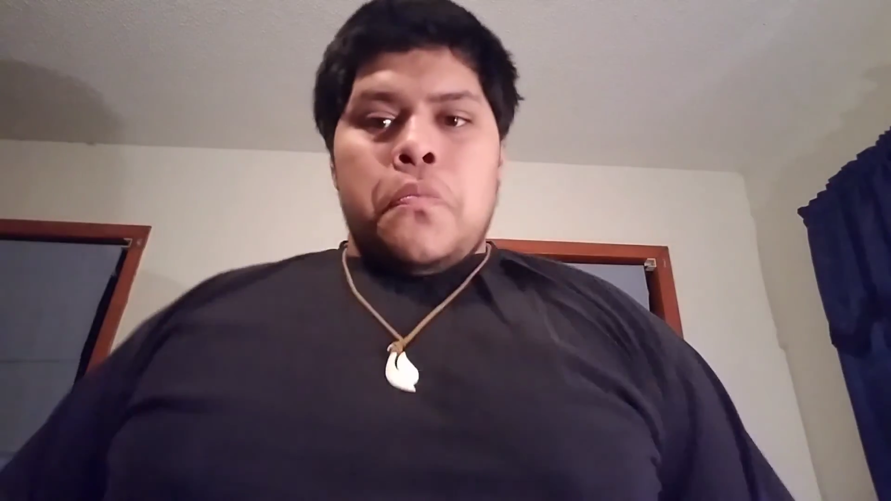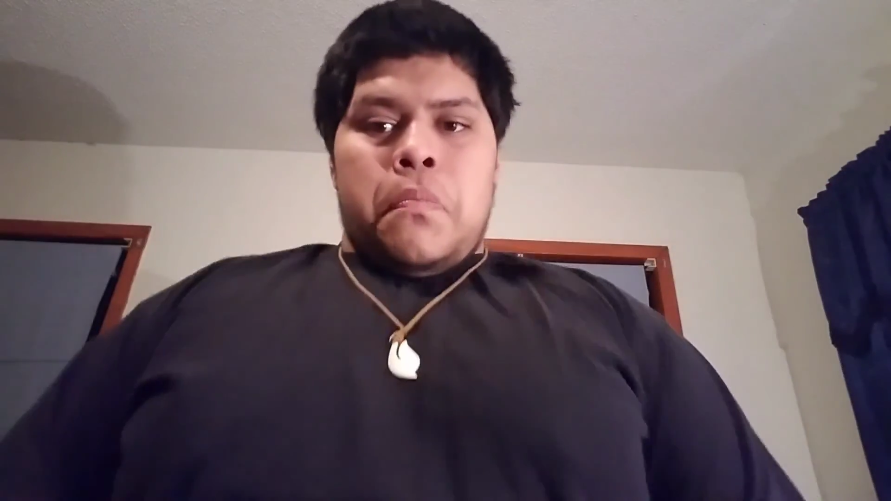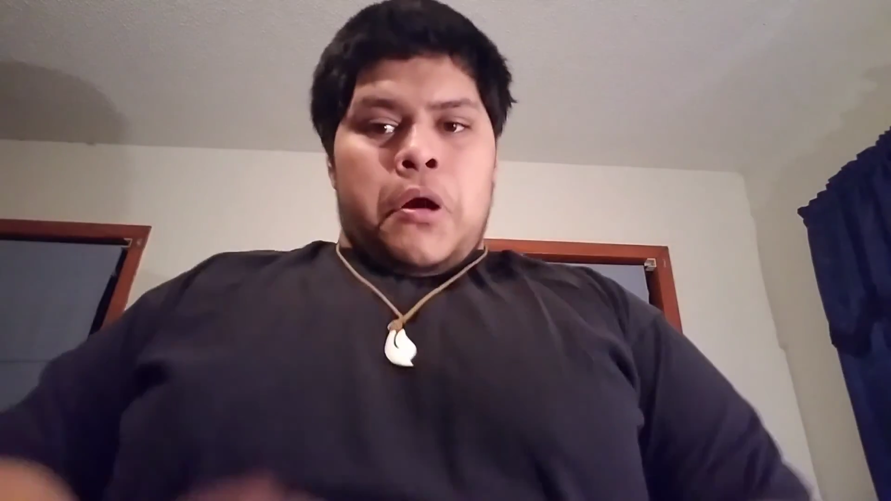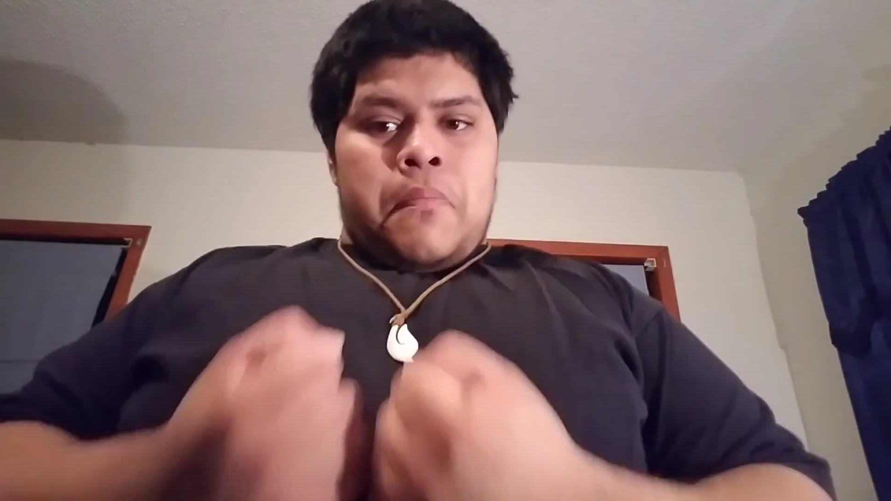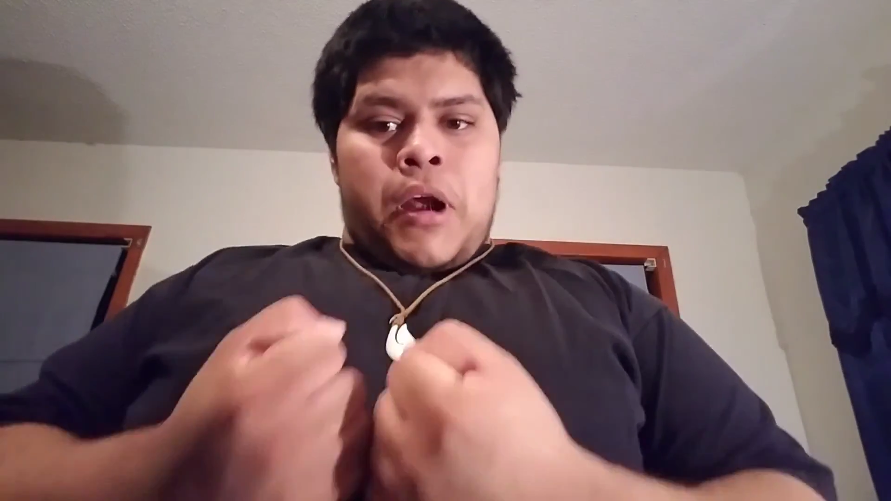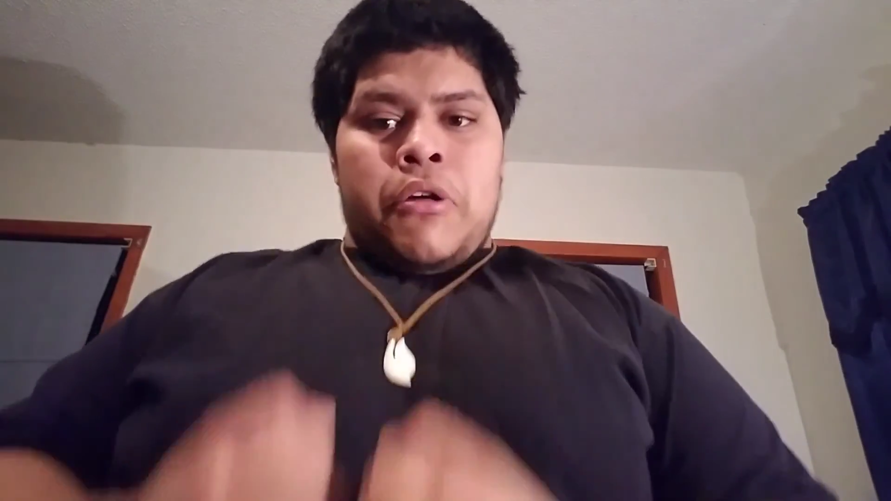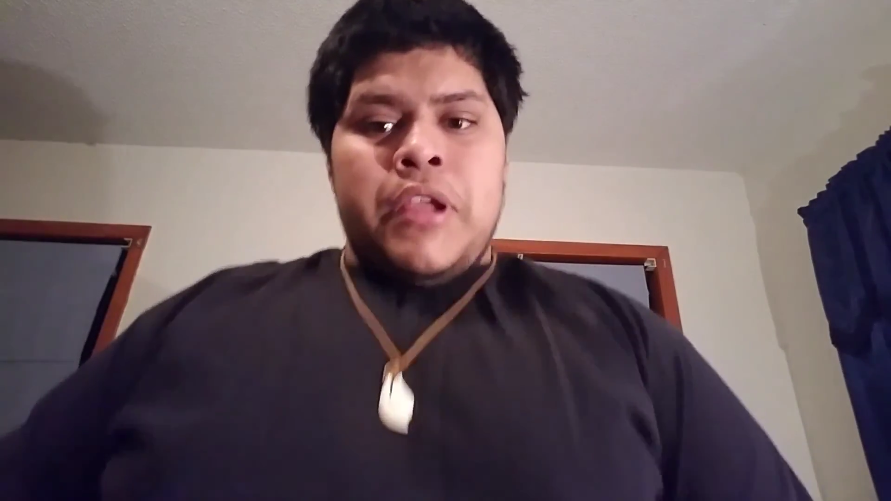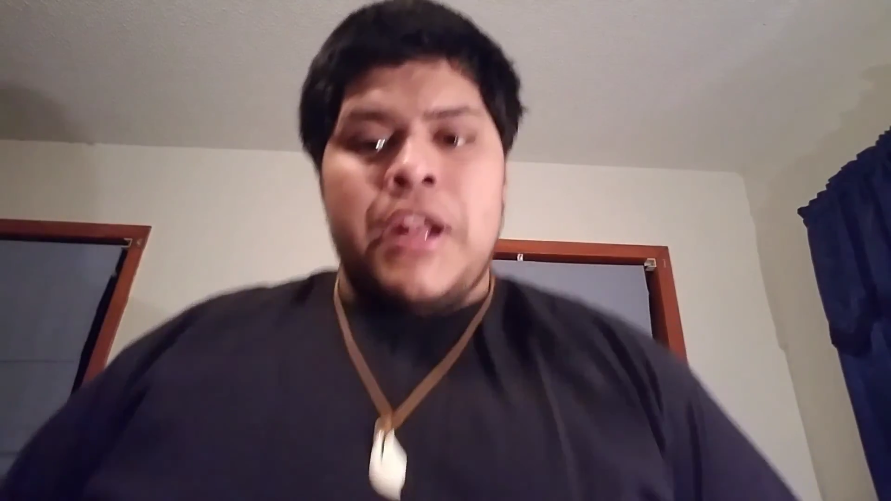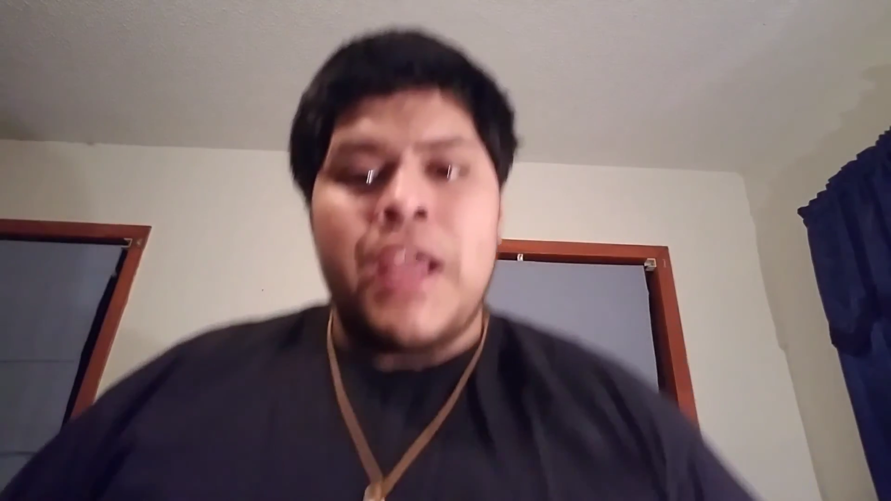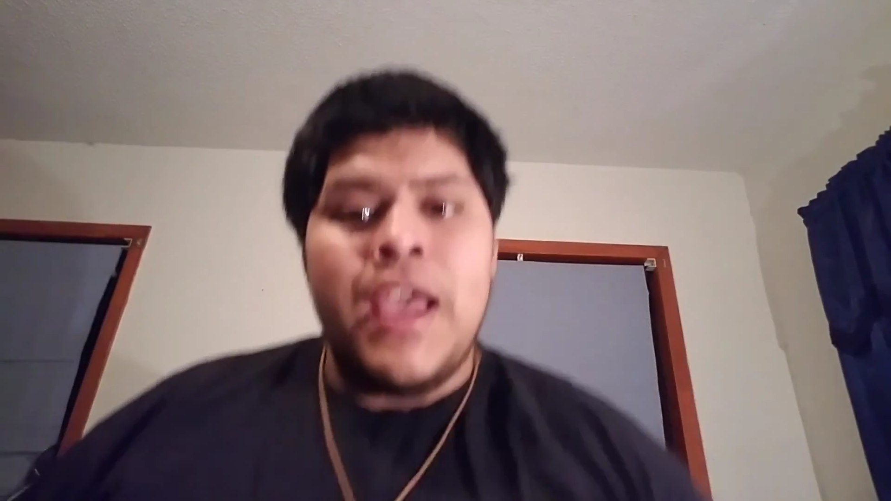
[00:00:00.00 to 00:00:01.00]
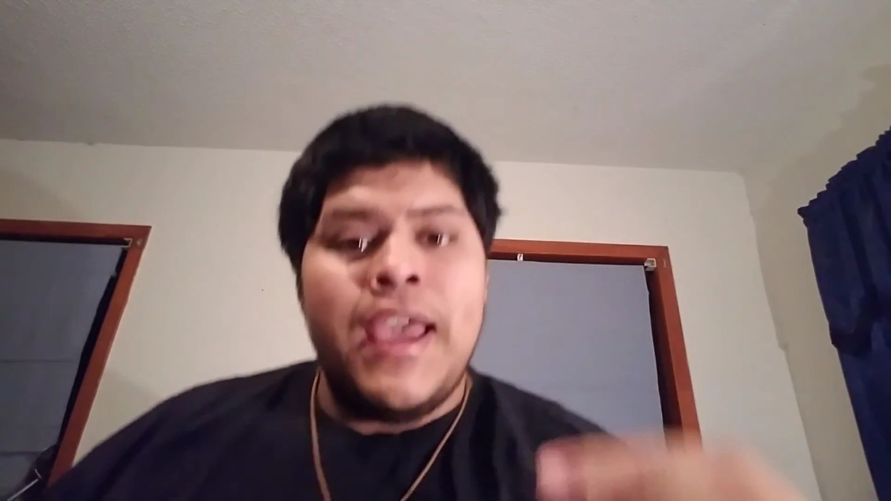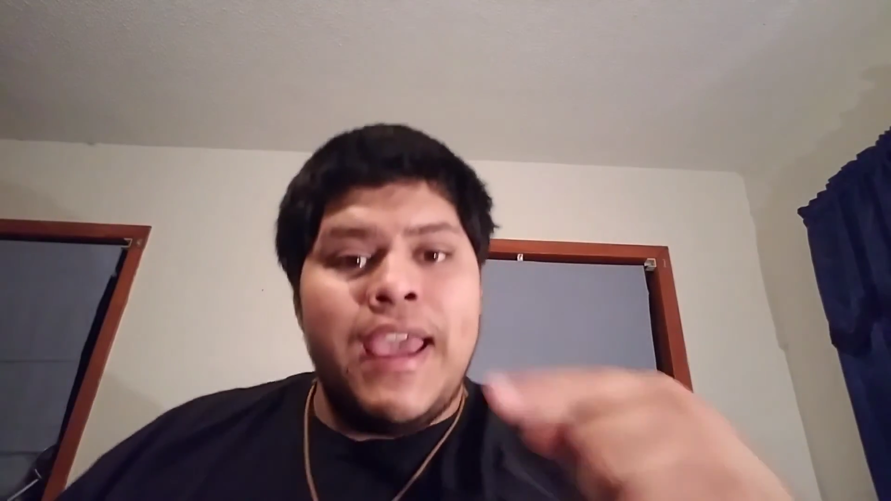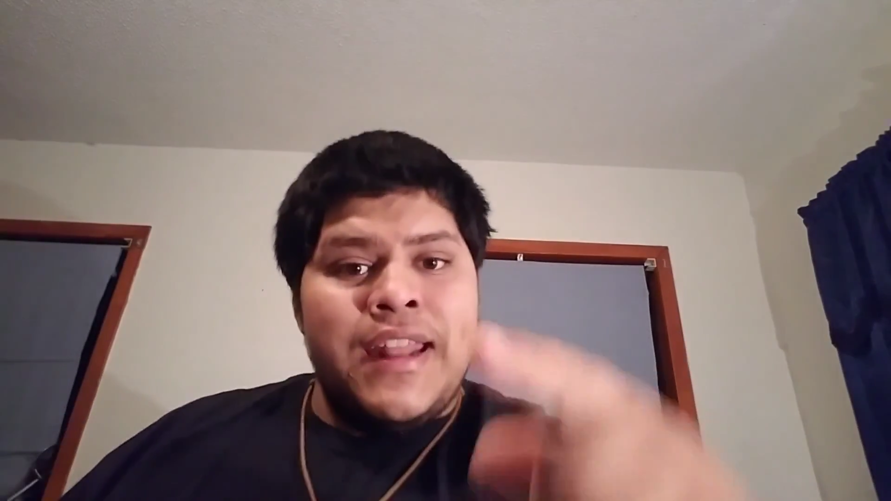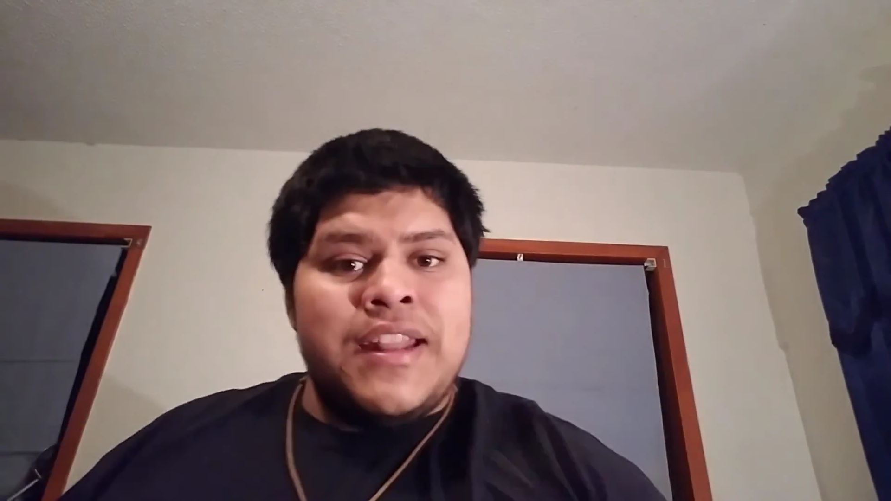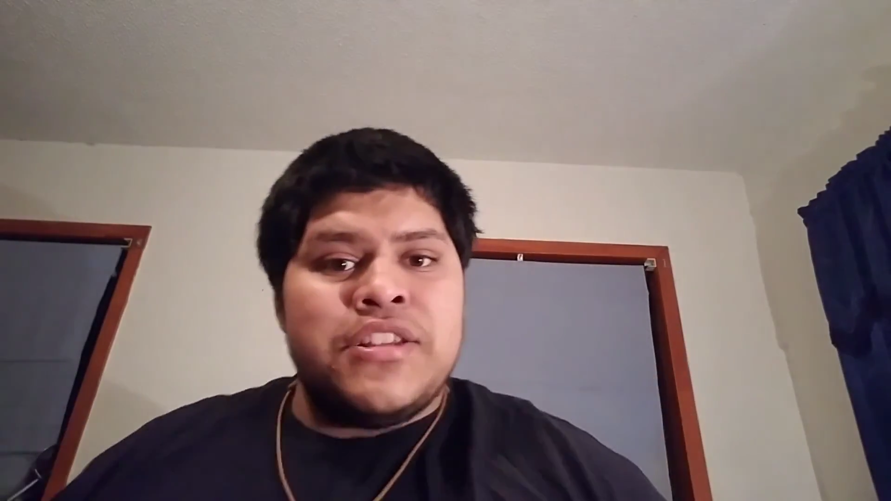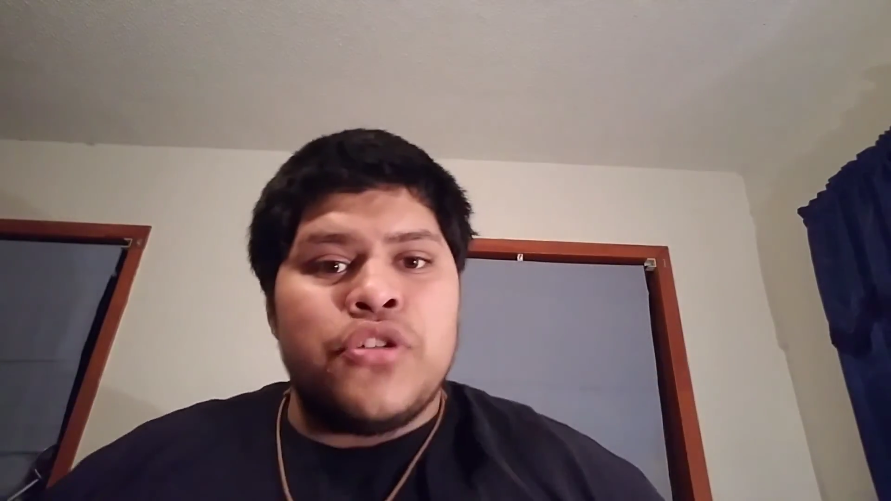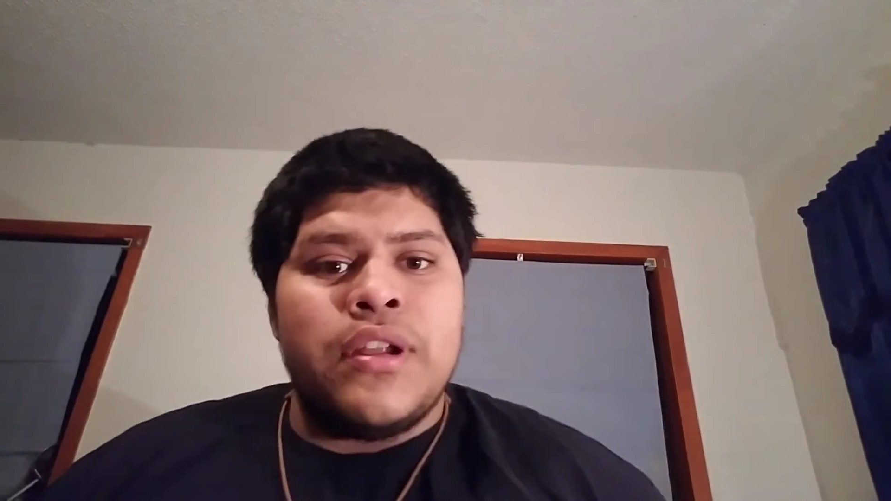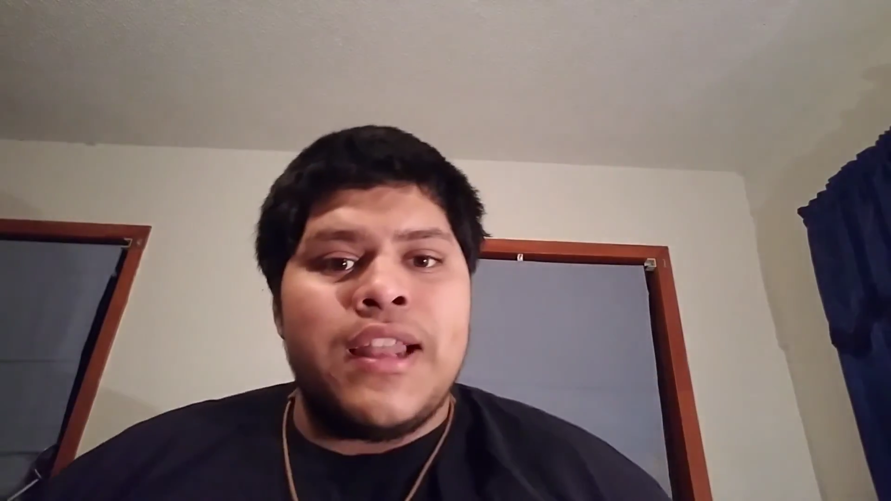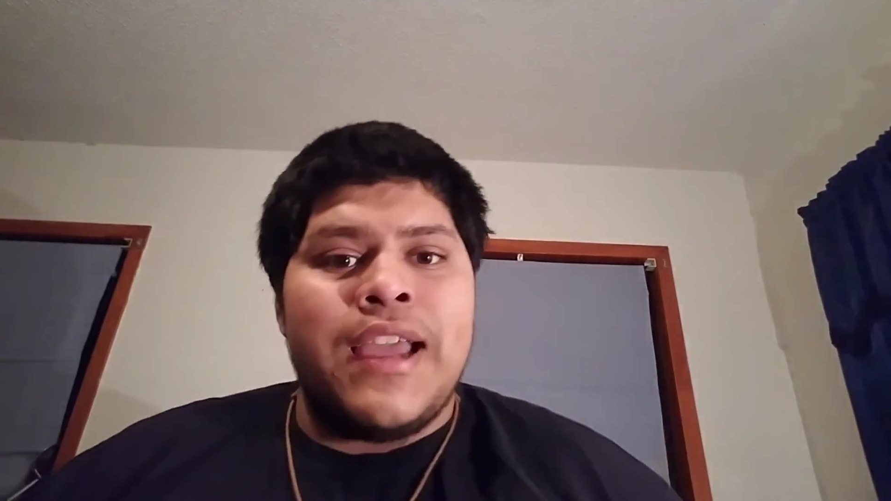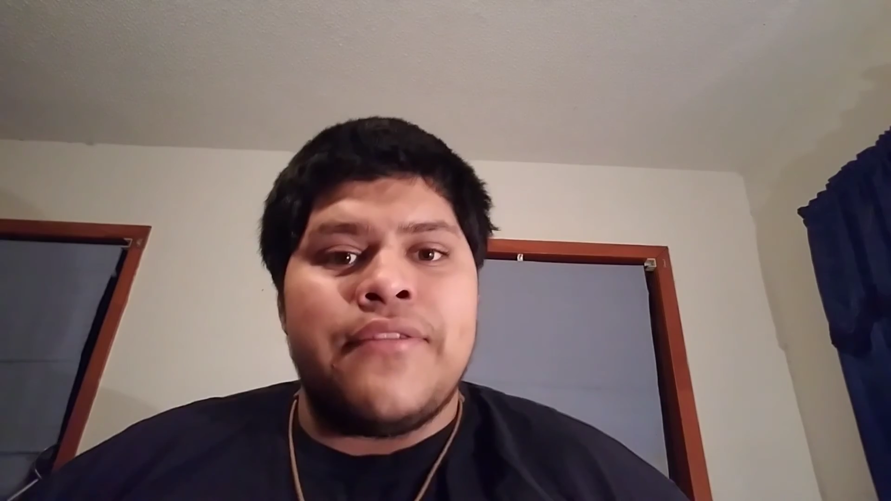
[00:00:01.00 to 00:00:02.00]
Barbarian and enjoy
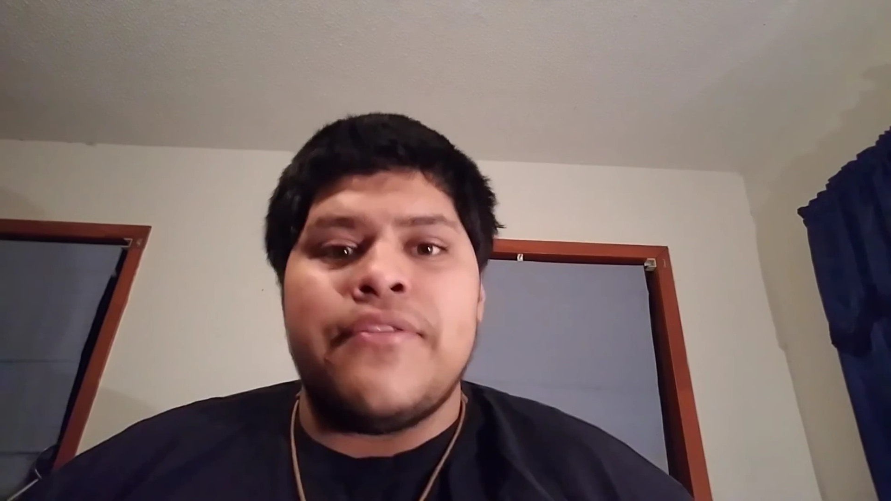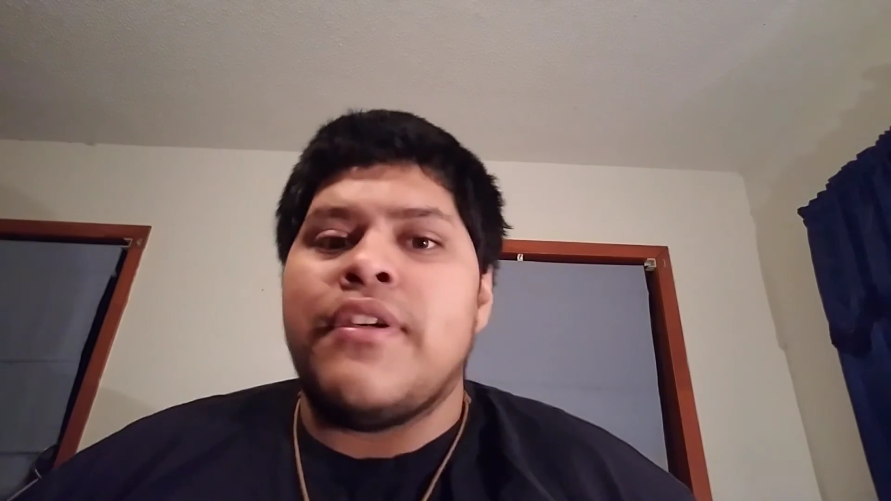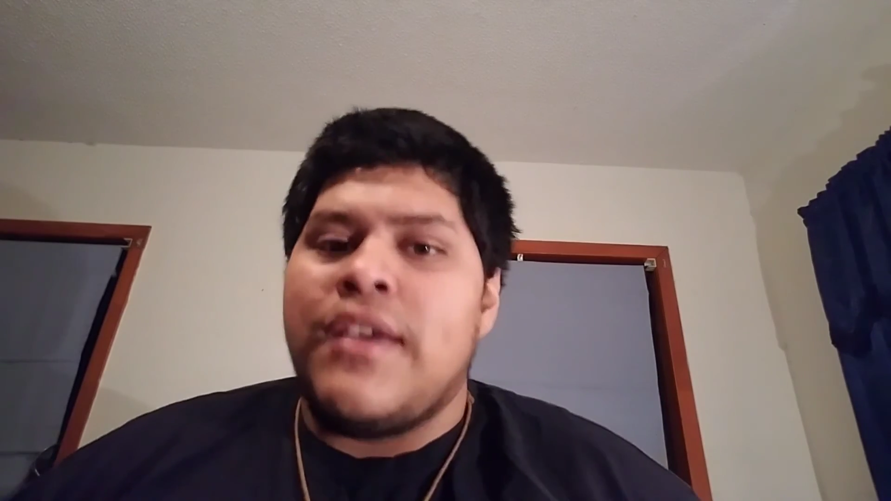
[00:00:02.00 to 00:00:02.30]
life